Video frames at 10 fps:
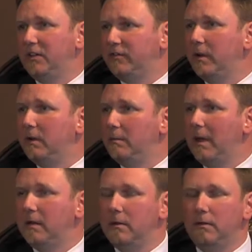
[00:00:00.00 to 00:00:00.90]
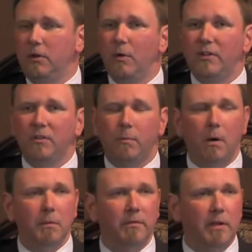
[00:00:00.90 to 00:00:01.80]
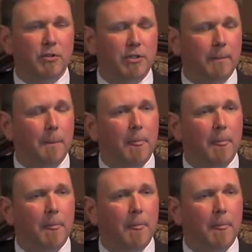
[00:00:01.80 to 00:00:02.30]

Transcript: It's funded by the U.S. Department of Energy.